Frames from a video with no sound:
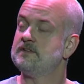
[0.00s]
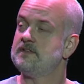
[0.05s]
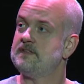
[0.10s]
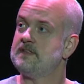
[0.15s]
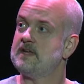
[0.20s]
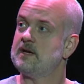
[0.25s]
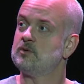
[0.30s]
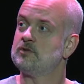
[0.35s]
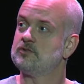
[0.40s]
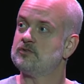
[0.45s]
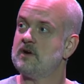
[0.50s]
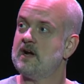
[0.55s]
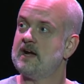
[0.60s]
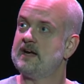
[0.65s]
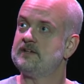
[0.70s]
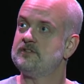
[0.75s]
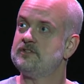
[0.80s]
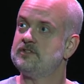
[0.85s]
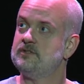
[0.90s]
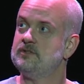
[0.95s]
that they were
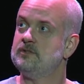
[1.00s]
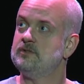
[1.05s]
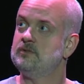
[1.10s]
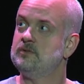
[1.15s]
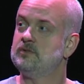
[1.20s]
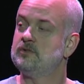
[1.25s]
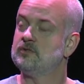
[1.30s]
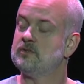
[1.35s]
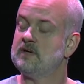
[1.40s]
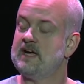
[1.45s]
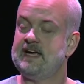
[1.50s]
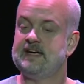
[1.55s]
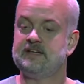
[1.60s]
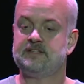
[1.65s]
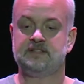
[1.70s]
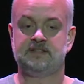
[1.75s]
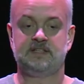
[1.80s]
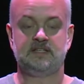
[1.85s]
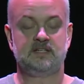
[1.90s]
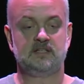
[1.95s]
trying to create,
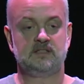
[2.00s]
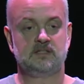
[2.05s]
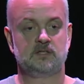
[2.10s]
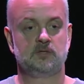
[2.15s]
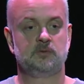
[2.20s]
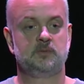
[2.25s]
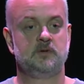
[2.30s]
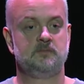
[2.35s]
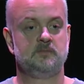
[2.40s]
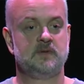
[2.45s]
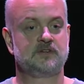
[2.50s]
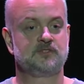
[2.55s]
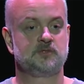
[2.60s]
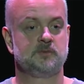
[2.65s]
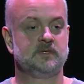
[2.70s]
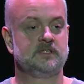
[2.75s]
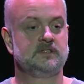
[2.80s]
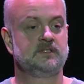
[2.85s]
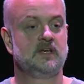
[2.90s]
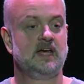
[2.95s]
and they did a little bit of
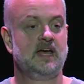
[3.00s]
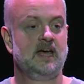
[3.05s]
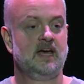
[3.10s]
measurement,